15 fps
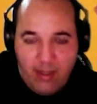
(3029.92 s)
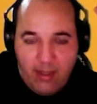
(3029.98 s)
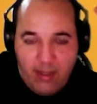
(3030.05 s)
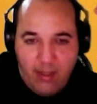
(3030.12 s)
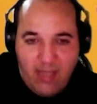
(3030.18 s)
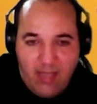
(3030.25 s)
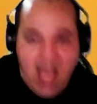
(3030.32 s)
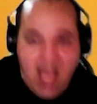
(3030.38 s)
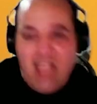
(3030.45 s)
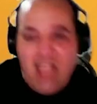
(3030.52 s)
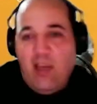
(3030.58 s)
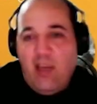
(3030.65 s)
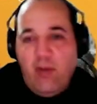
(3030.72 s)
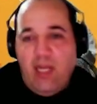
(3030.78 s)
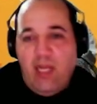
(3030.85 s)
dark
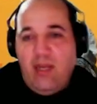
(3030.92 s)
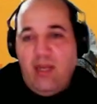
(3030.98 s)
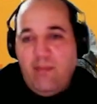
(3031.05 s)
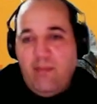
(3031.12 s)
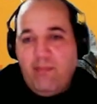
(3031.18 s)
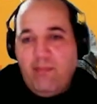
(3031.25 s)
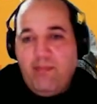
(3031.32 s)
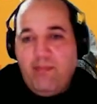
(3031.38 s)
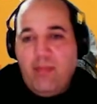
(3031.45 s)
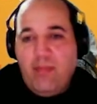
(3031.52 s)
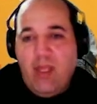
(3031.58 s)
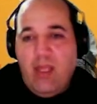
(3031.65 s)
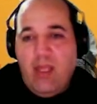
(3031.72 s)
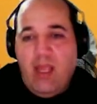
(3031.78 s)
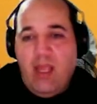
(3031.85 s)
green
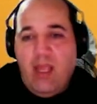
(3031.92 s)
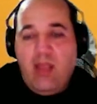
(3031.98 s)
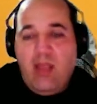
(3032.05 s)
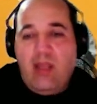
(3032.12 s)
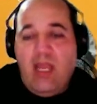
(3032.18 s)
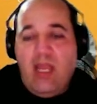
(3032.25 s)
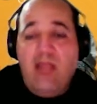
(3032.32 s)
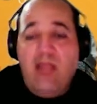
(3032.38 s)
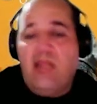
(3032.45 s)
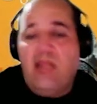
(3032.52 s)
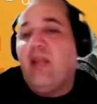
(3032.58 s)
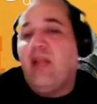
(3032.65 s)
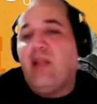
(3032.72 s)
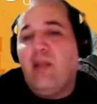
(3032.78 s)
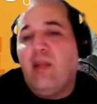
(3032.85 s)
is
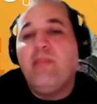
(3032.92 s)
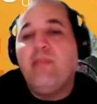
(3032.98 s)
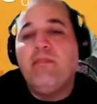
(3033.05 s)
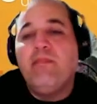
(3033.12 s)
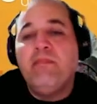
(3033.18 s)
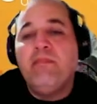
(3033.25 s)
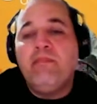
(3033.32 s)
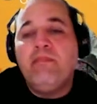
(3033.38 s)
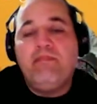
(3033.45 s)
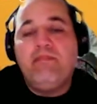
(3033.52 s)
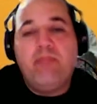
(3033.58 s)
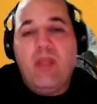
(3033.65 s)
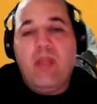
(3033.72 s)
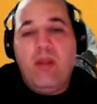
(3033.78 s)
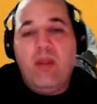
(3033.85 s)
incidents.
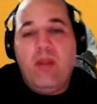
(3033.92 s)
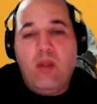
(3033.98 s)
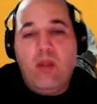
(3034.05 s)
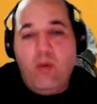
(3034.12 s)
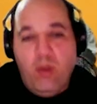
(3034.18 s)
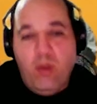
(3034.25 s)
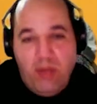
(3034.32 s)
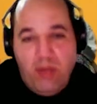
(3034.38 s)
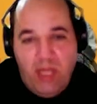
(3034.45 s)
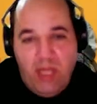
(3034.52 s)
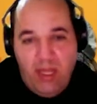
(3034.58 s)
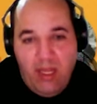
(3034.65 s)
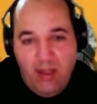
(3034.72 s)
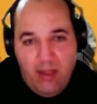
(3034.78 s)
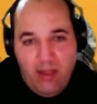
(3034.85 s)
So you
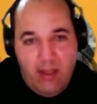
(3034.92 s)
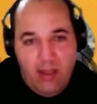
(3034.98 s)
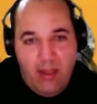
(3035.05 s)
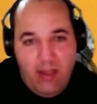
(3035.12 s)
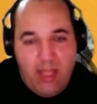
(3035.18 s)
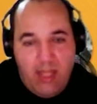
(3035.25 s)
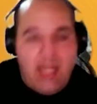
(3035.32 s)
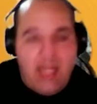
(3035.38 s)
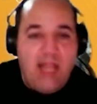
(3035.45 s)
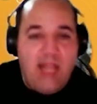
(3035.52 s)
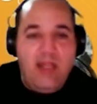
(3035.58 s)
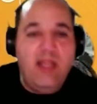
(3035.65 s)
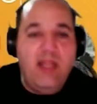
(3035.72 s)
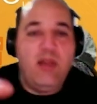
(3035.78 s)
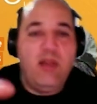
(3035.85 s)
see,
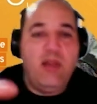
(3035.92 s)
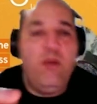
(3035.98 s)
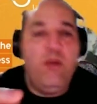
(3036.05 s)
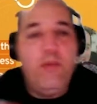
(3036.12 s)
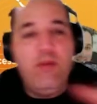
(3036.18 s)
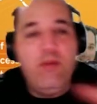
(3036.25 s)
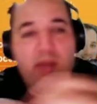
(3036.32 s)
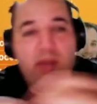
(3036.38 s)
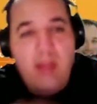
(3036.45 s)
analyzing this throughput